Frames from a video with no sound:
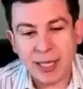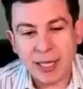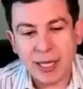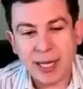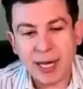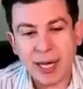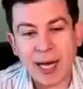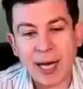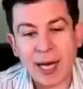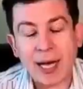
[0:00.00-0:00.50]

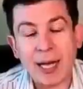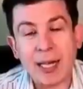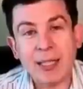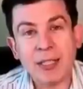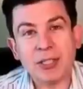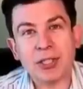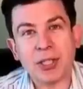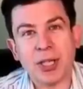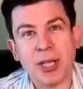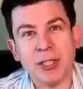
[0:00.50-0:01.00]
uh,
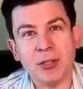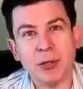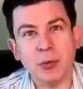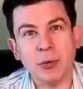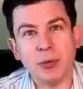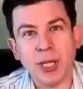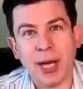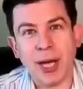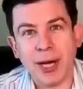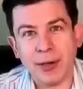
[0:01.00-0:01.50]
trying to
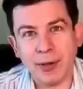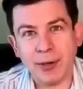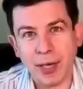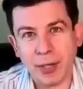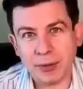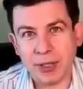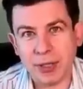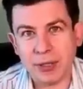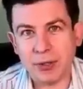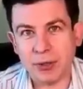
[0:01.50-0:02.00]
tire
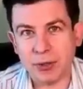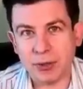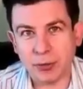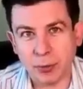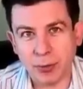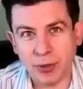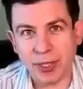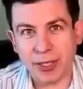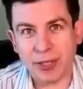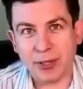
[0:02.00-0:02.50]
out and
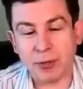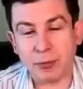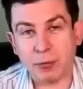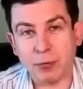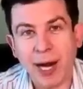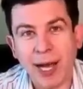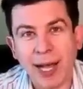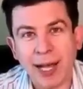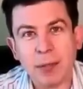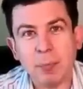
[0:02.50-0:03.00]
disorient the
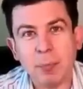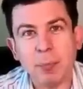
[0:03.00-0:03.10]
rat